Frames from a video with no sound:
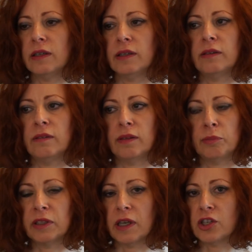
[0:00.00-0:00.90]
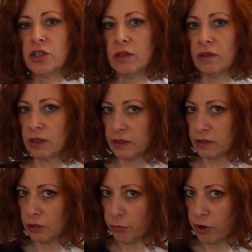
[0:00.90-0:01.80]
in application in
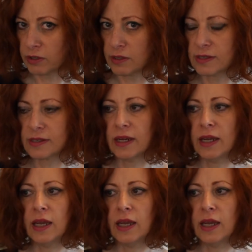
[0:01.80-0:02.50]
clinical practice.